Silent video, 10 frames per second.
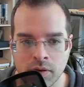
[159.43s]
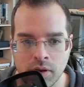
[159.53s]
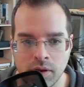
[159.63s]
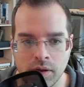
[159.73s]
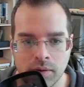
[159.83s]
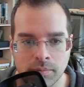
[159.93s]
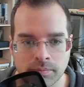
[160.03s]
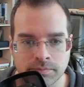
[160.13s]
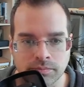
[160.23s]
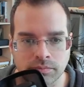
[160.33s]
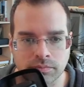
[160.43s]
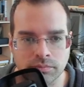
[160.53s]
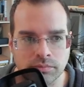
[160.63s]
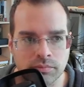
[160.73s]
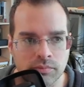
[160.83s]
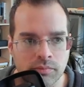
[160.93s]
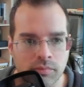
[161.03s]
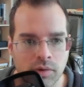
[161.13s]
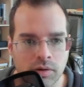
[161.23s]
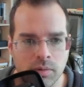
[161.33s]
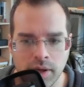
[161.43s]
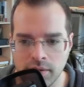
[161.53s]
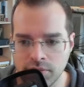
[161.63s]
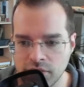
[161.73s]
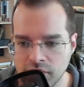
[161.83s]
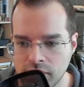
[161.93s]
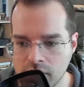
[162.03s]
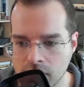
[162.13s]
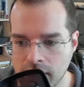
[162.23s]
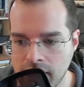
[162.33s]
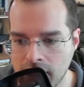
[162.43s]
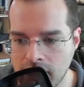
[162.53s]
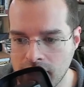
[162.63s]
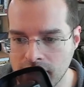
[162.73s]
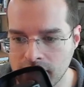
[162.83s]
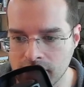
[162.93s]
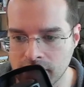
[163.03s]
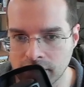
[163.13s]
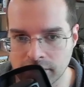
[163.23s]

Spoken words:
um, you have this in here, and I